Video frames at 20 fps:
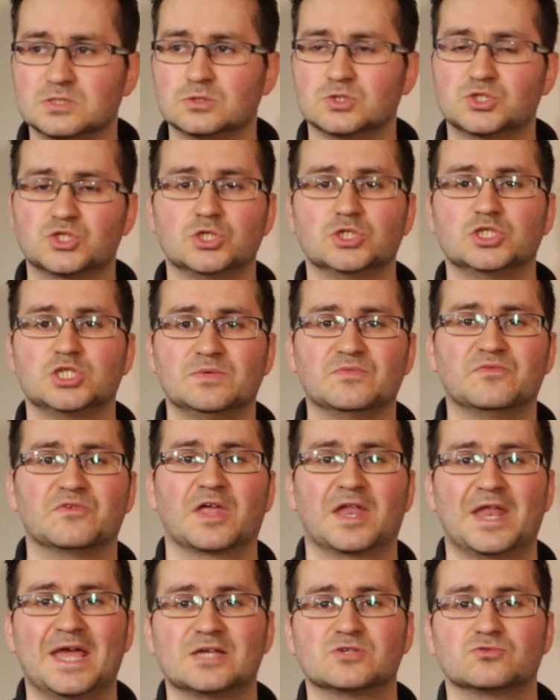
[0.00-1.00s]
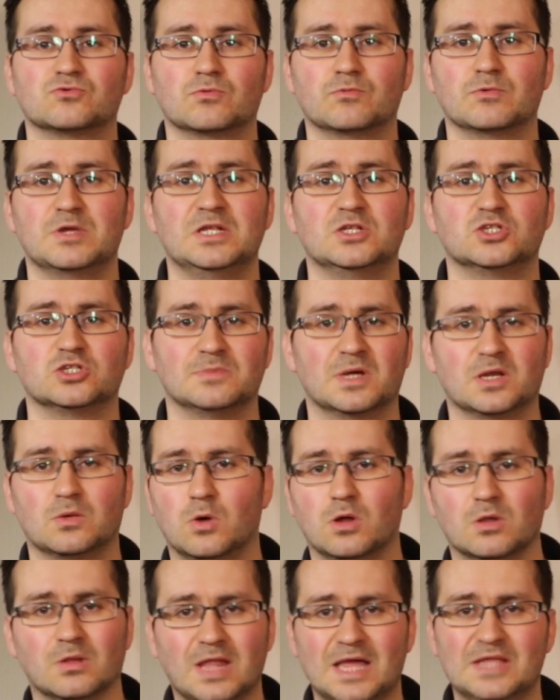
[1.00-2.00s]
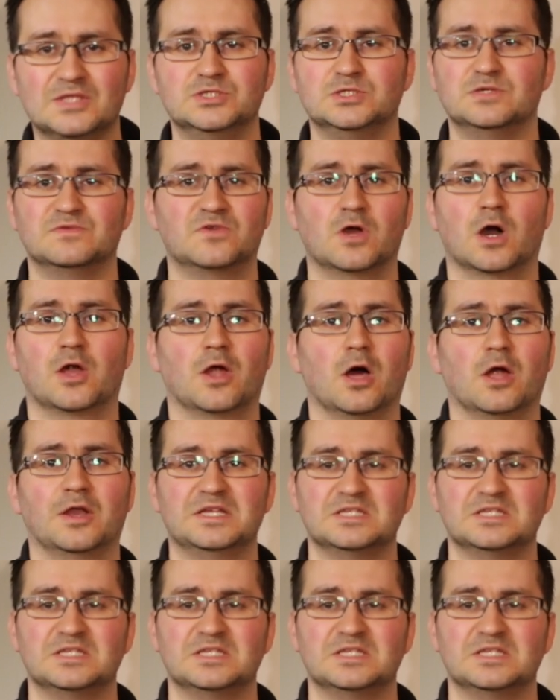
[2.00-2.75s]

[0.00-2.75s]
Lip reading: searching for that extra reach. No matter what lens you've got on,